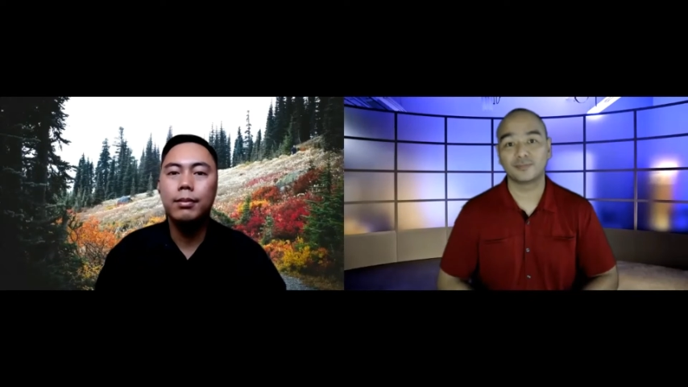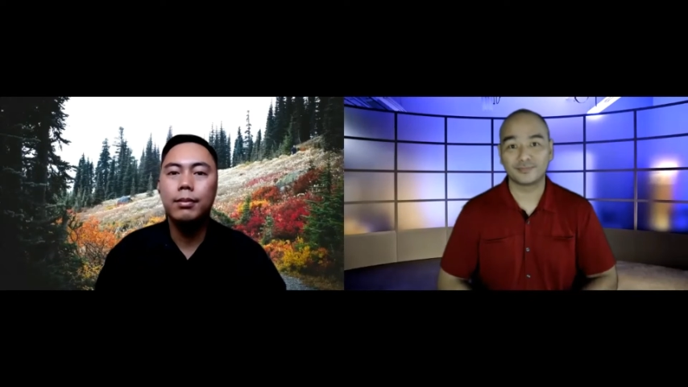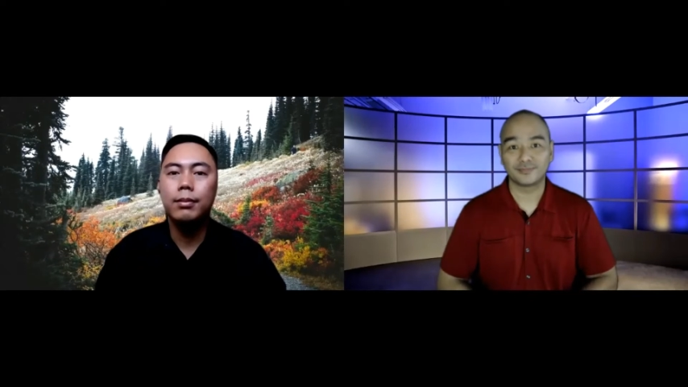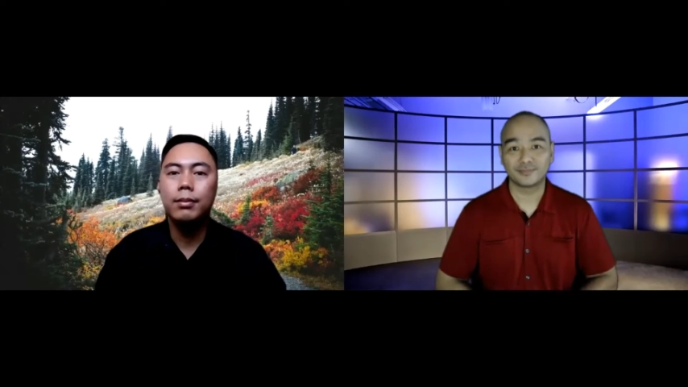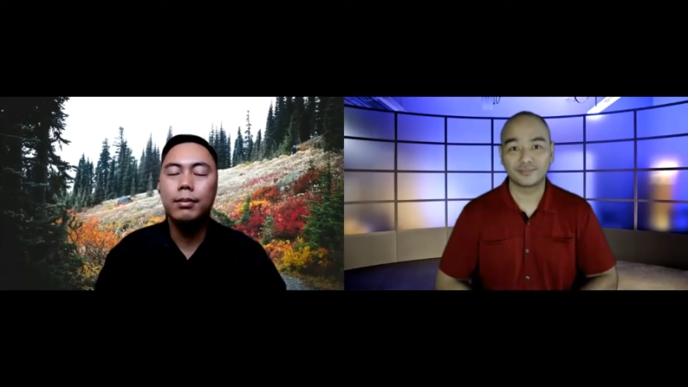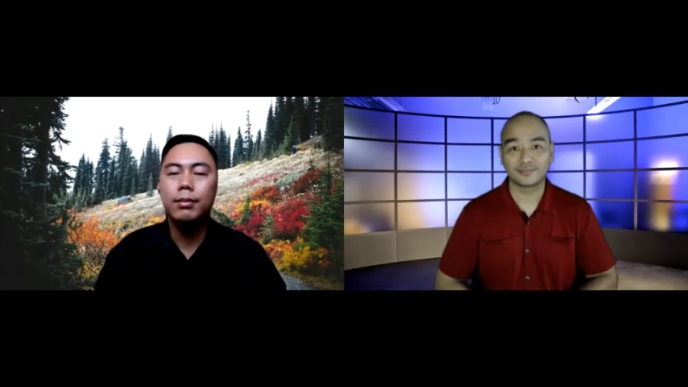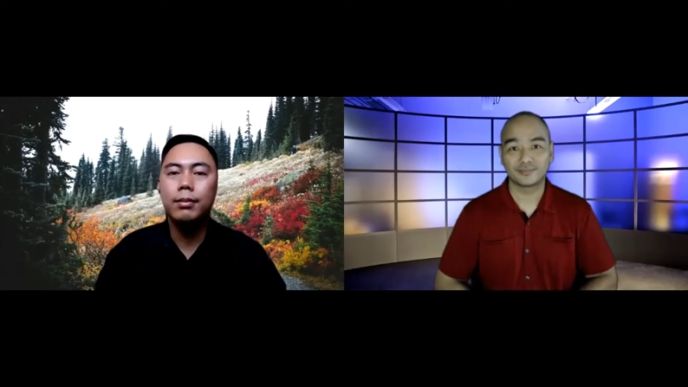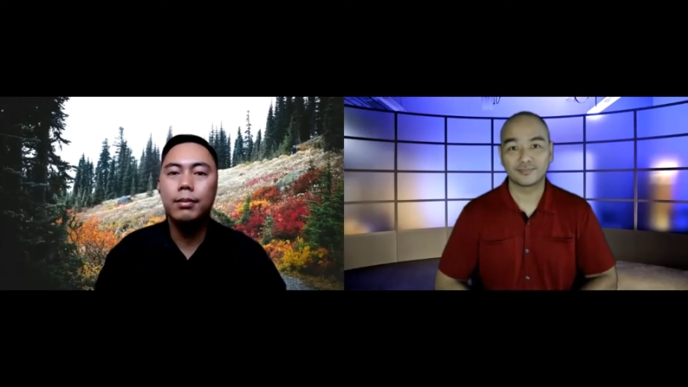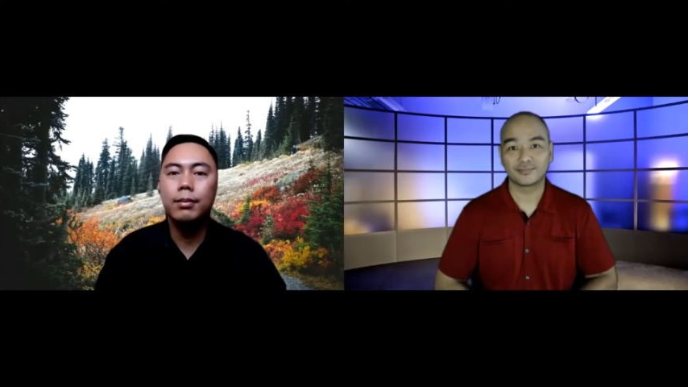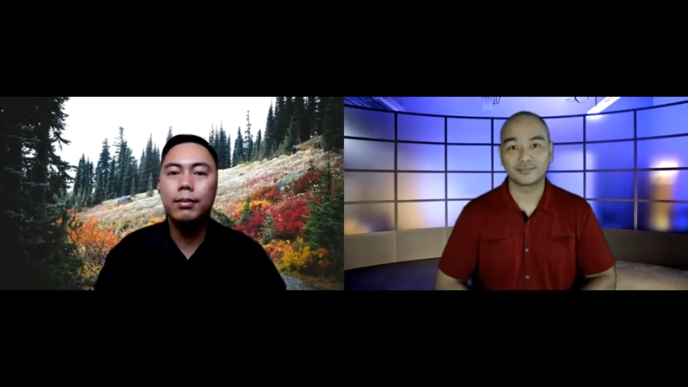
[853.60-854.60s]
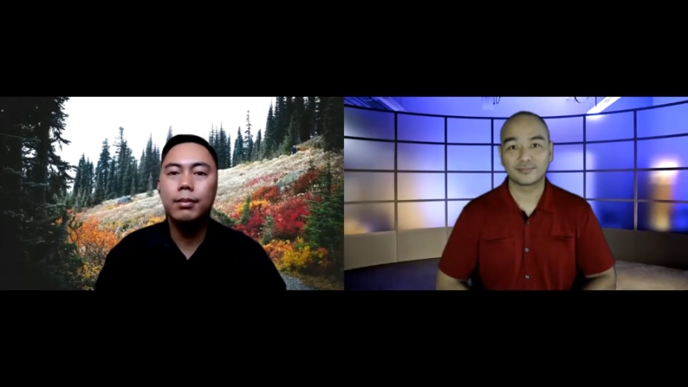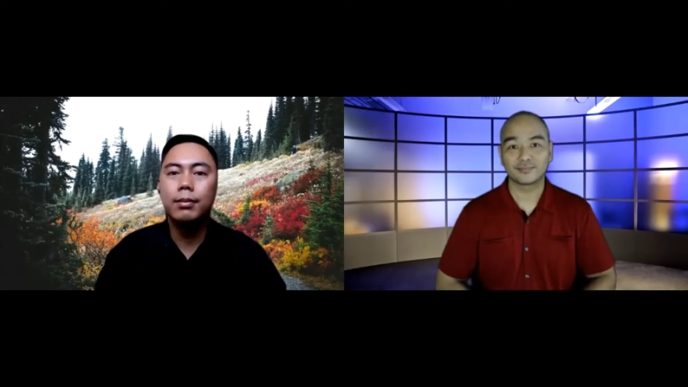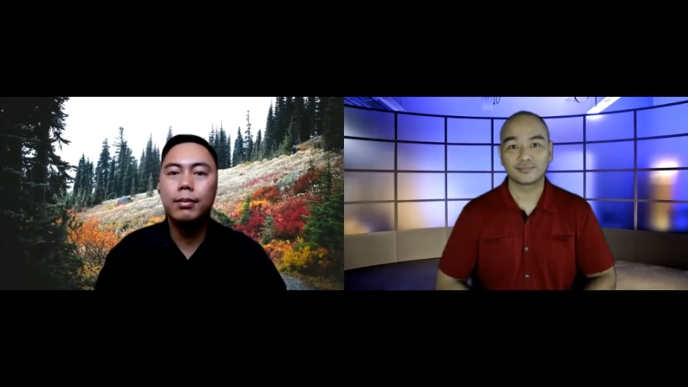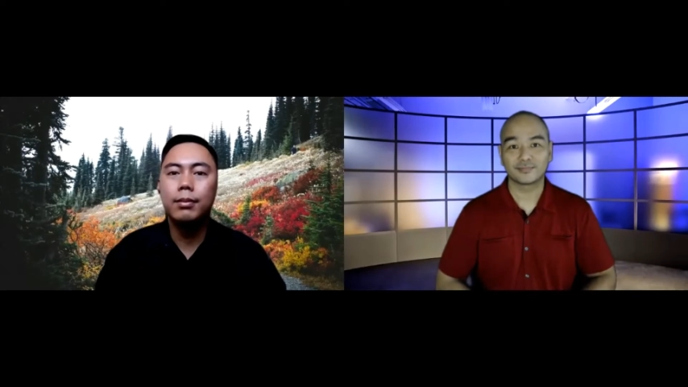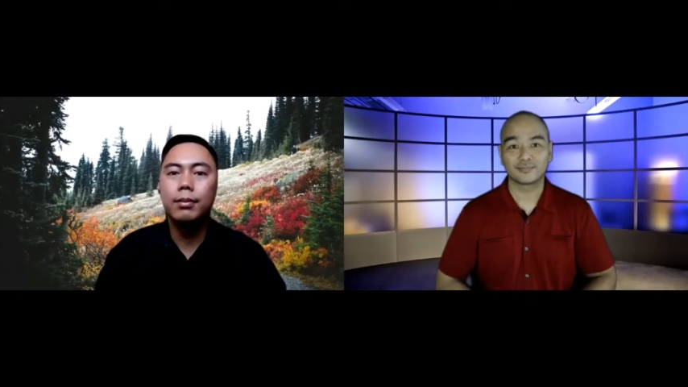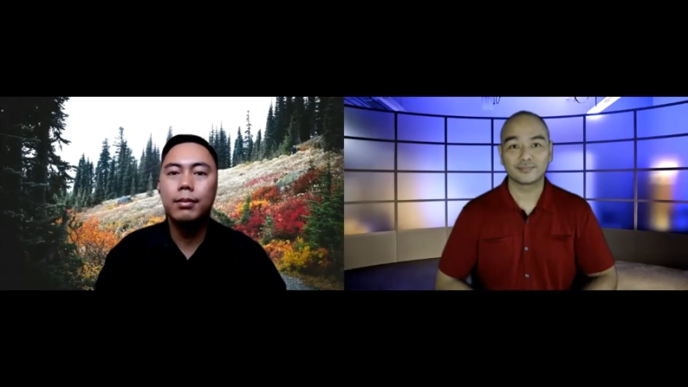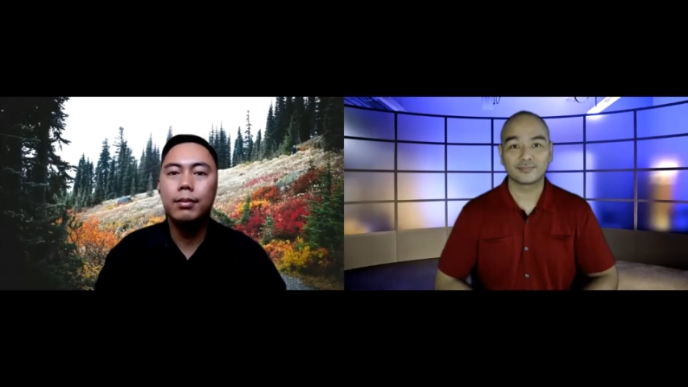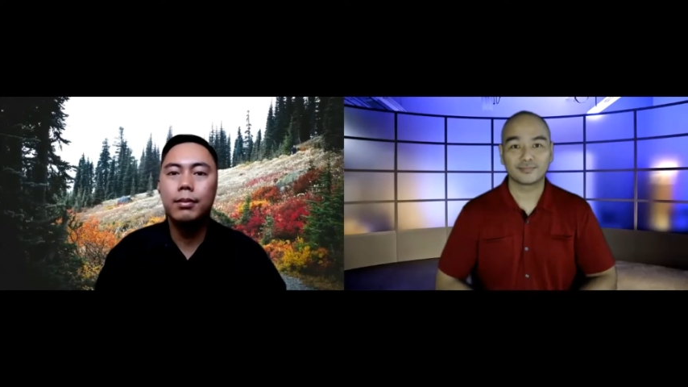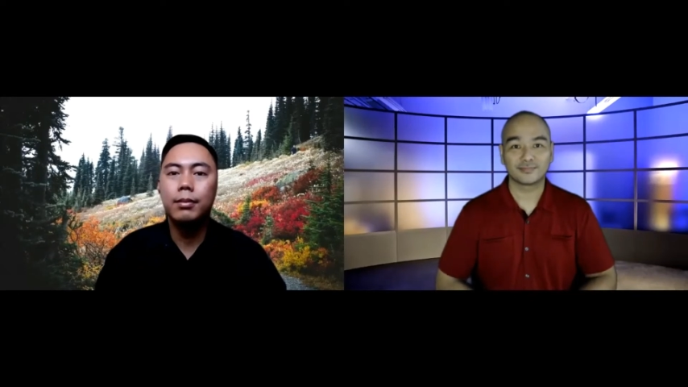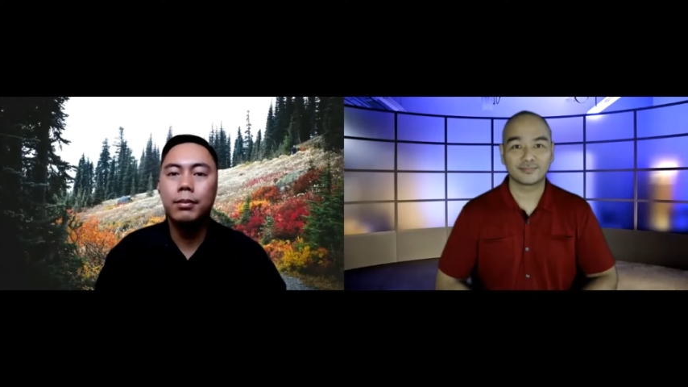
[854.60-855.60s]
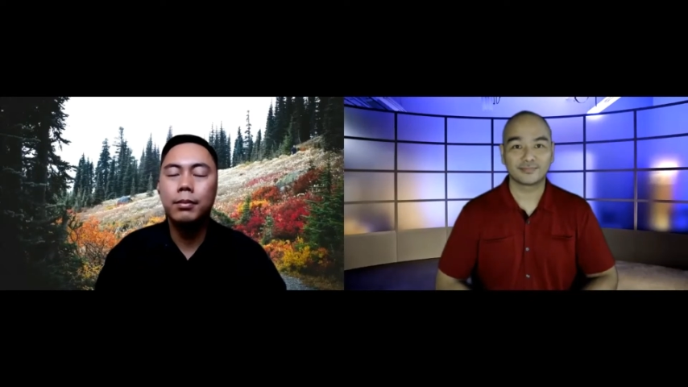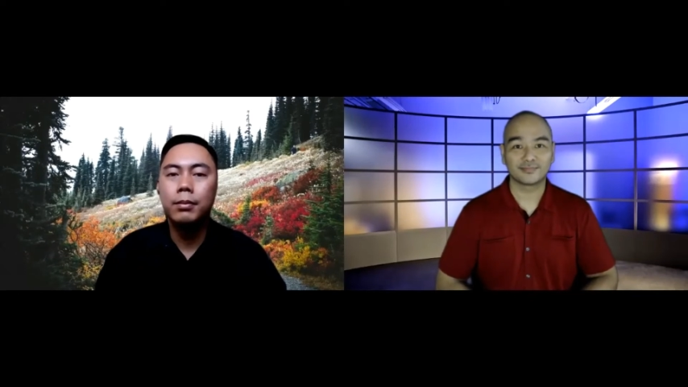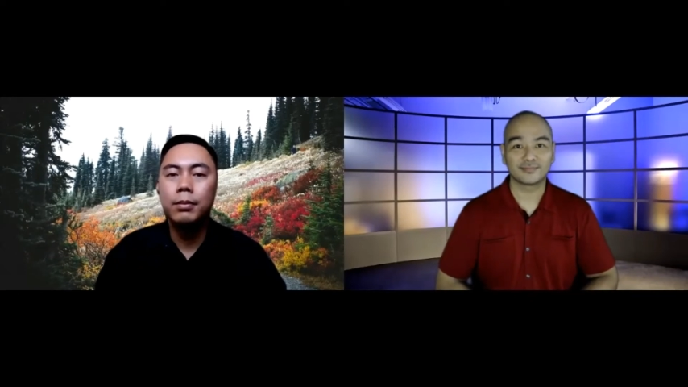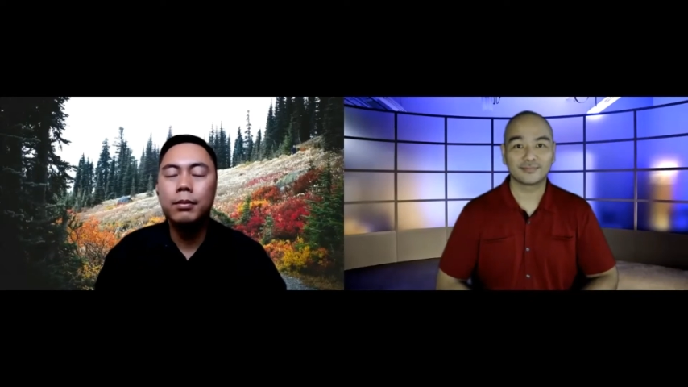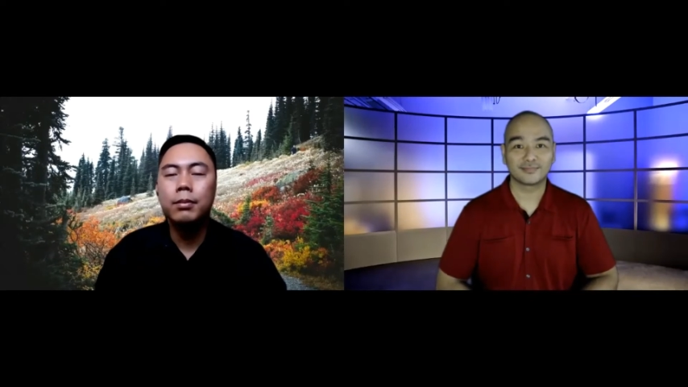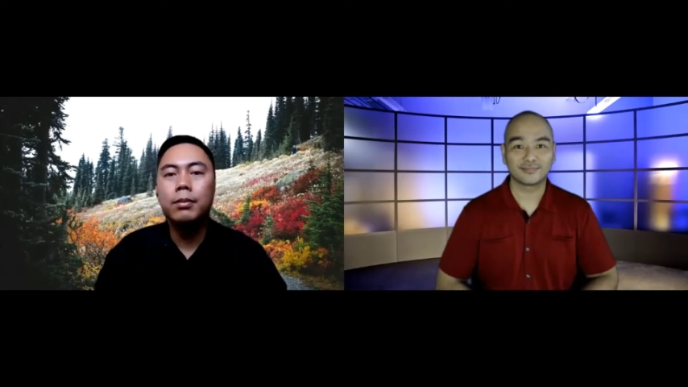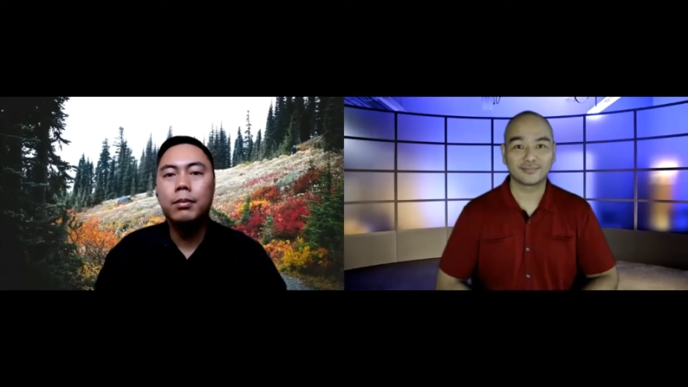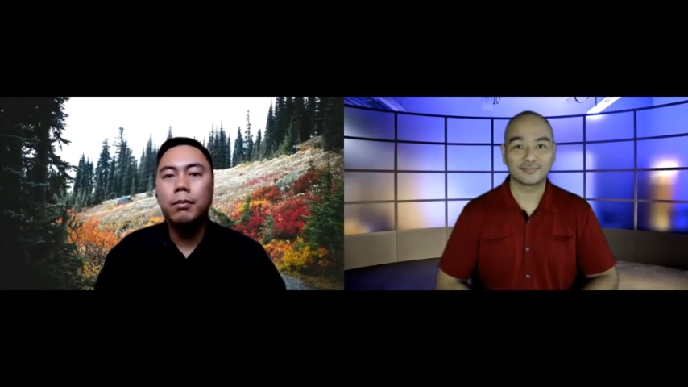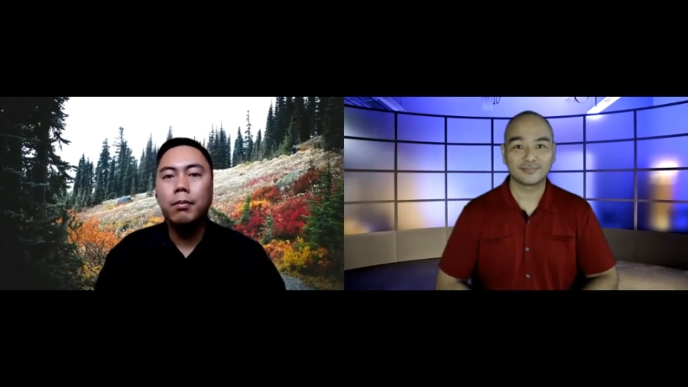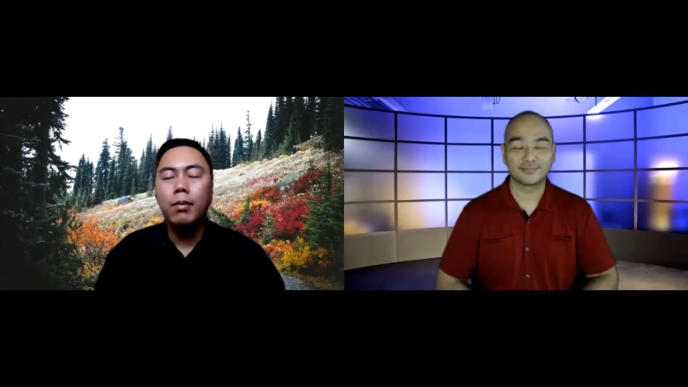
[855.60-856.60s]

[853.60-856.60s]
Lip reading: Nothing is said.